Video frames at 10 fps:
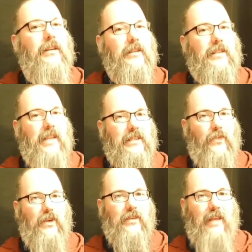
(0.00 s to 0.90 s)
in a sense
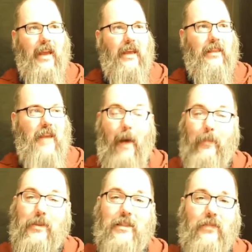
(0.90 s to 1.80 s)
feels like the
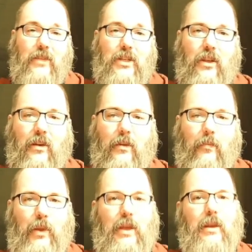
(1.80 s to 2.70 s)
opposites of each other,
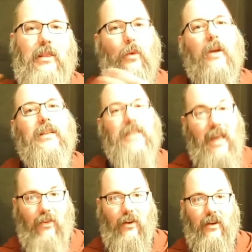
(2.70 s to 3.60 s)
but they work
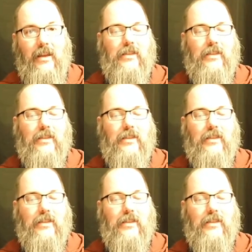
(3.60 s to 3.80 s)
together.